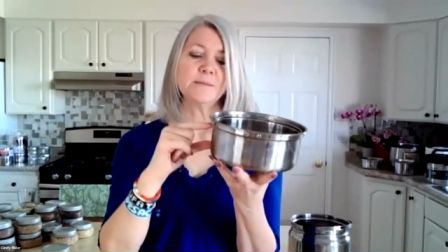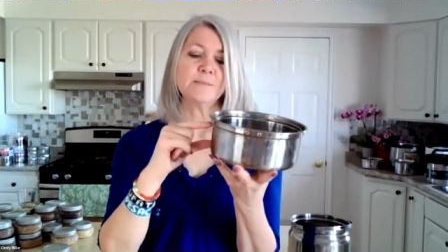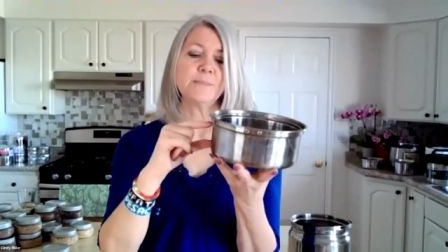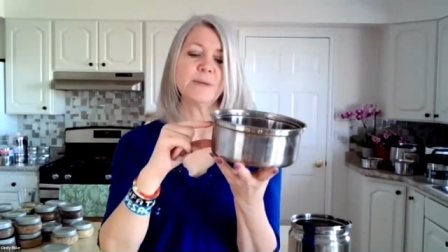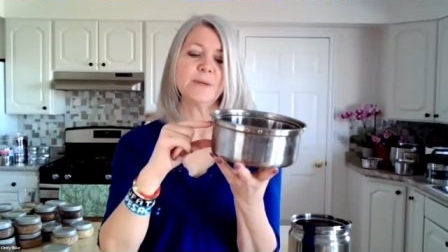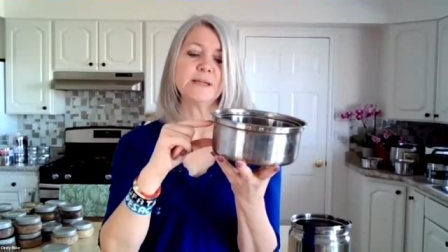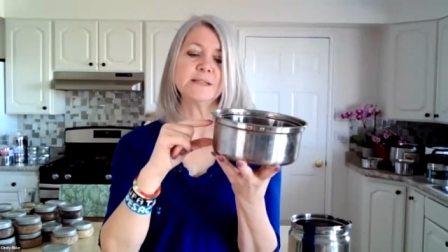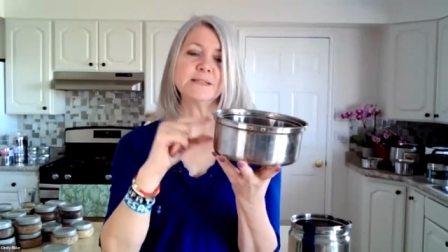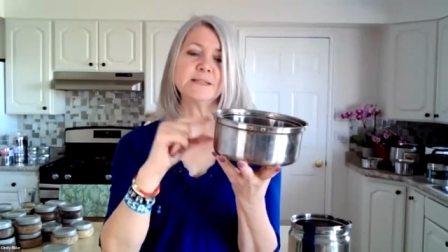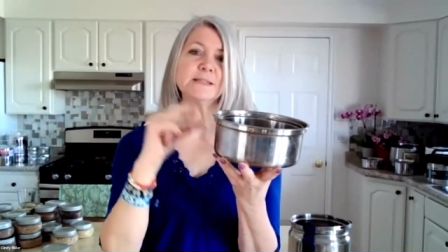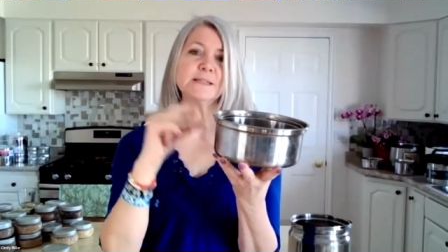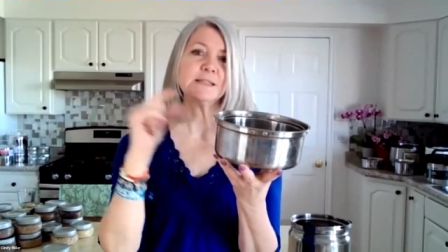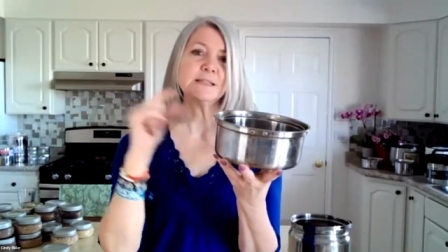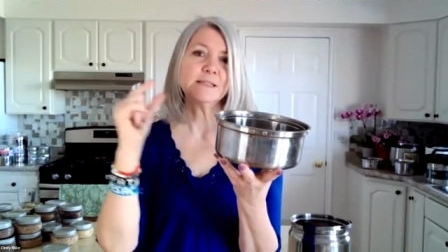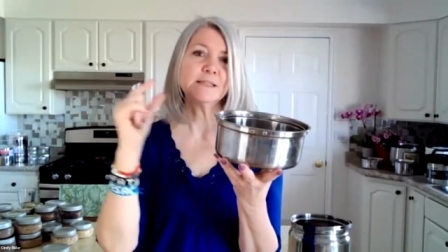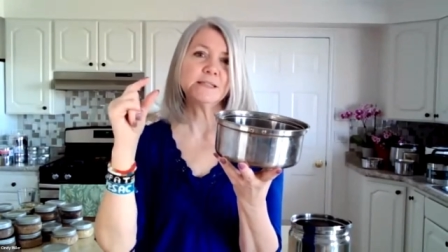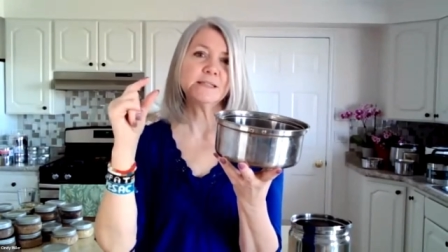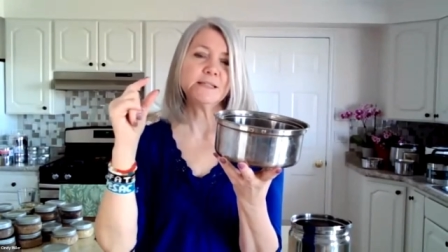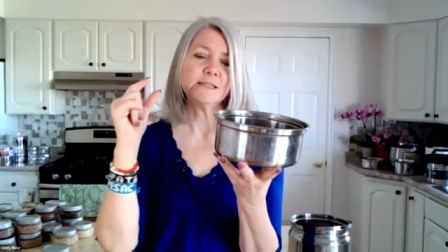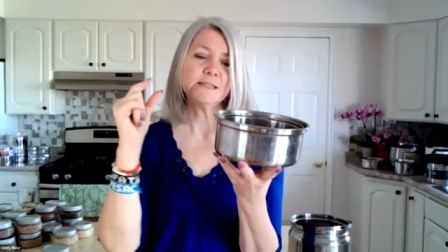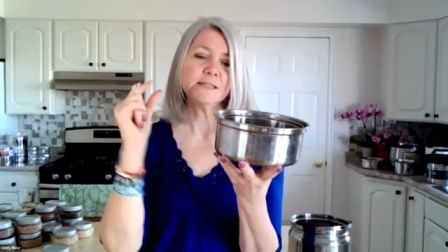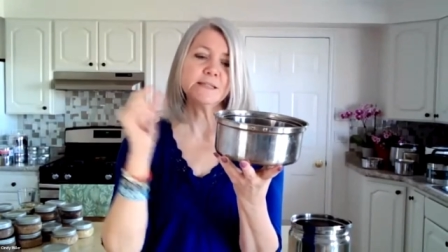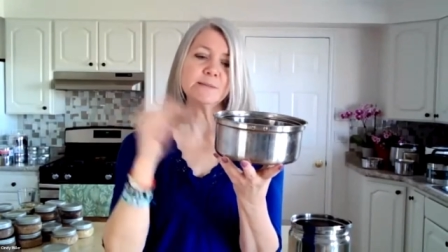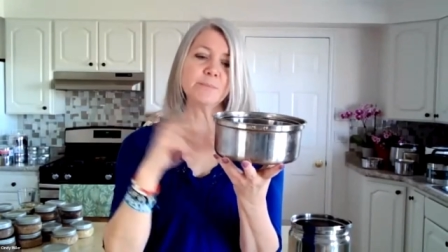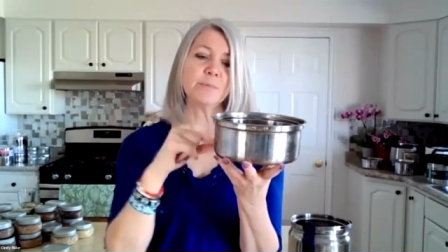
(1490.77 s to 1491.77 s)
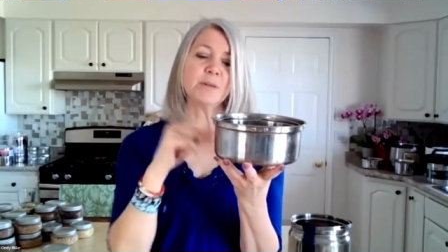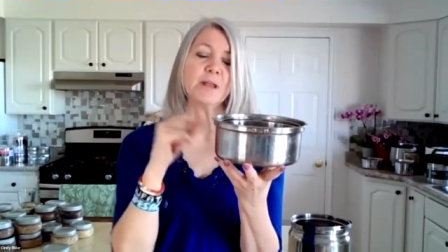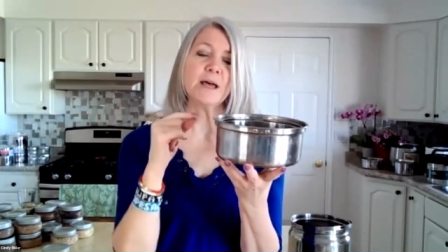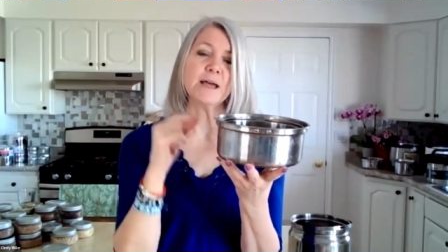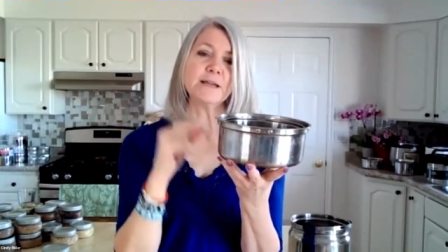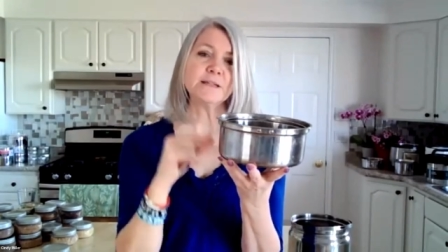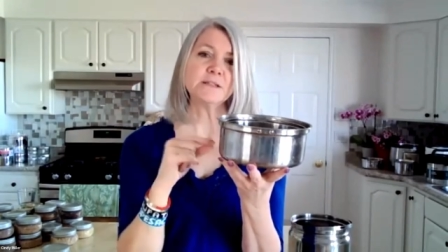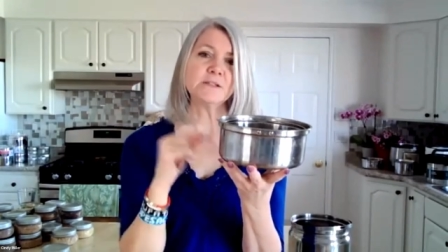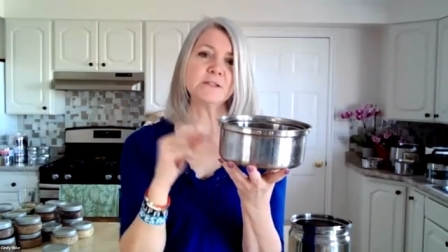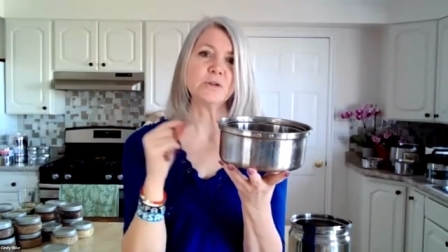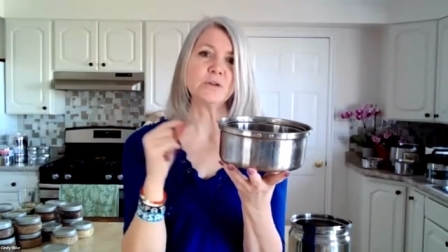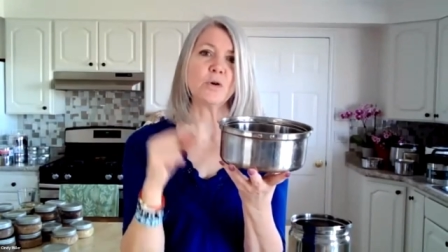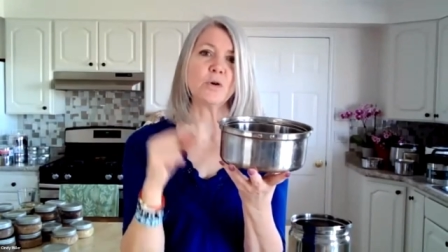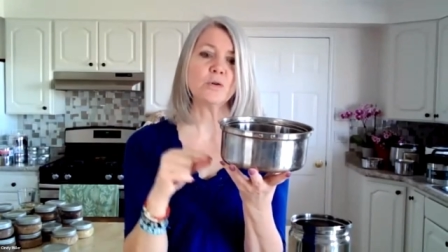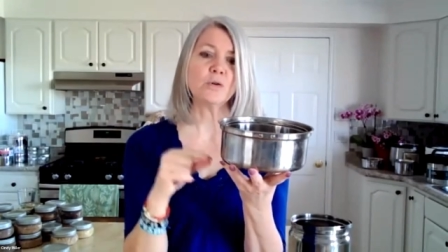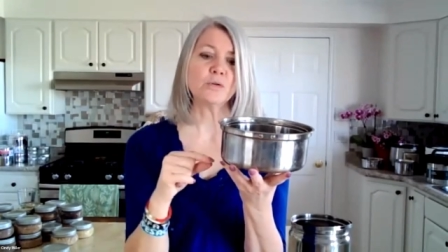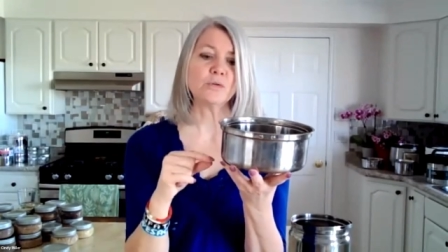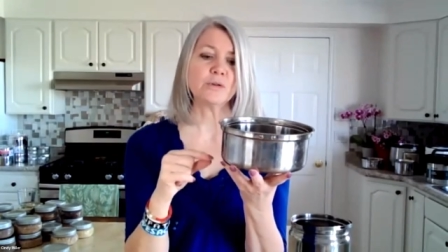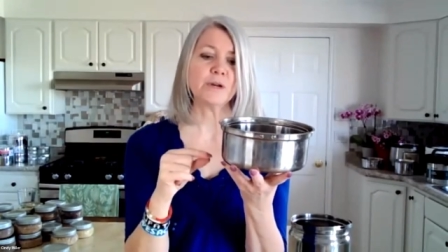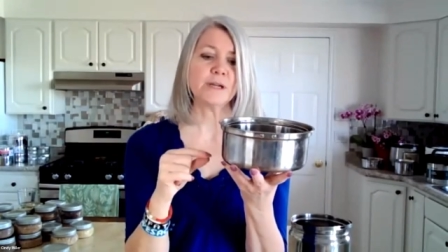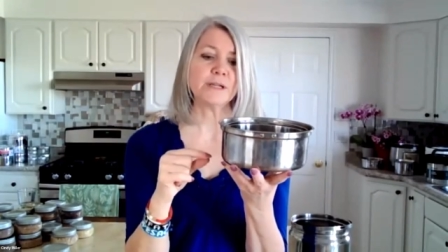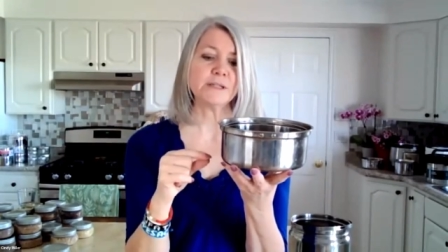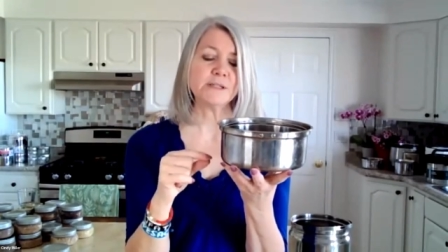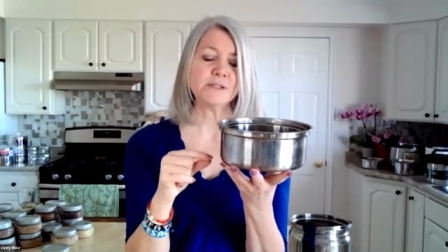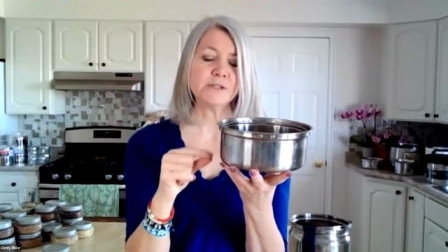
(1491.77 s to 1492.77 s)
because it's this applies to whole
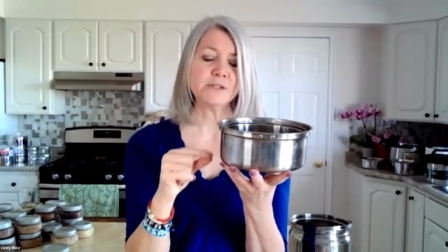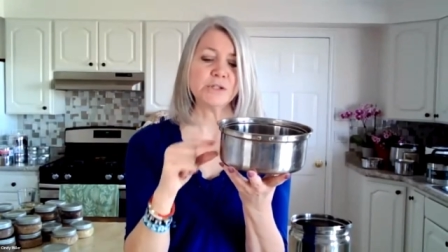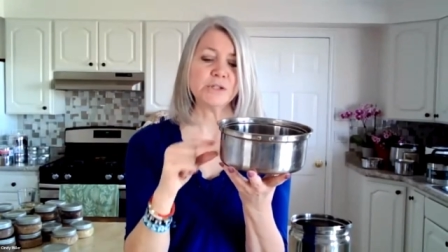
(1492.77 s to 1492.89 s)
grains